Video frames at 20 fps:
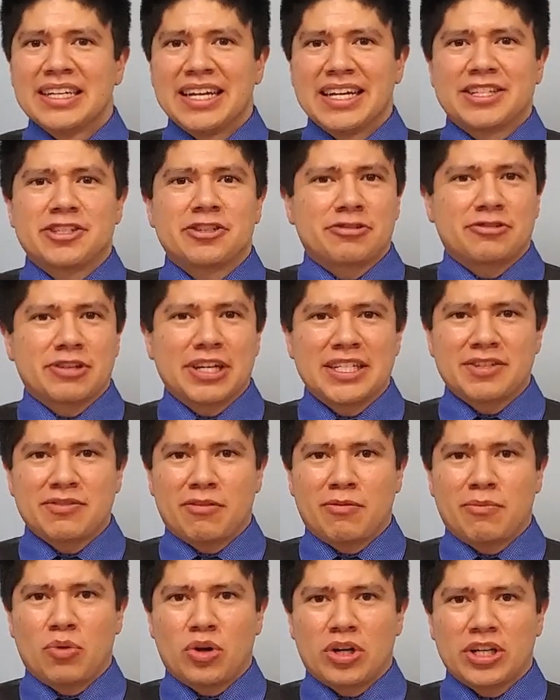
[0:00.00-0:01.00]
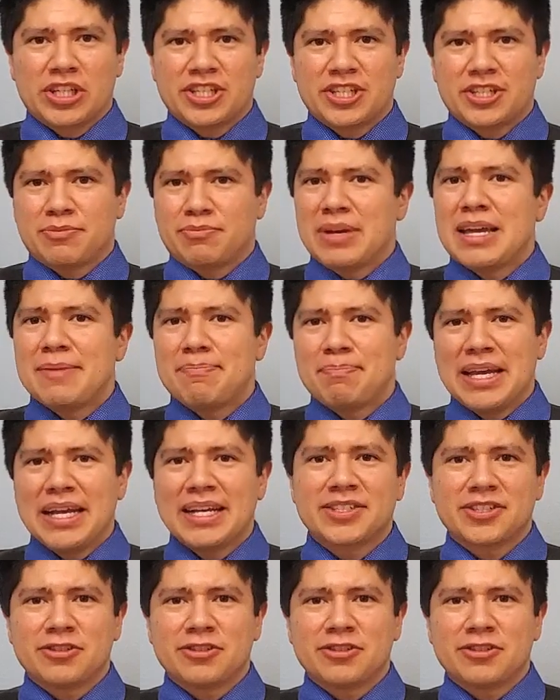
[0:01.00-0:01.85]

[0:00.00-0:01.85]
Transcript: Interest rates for mortgages may peak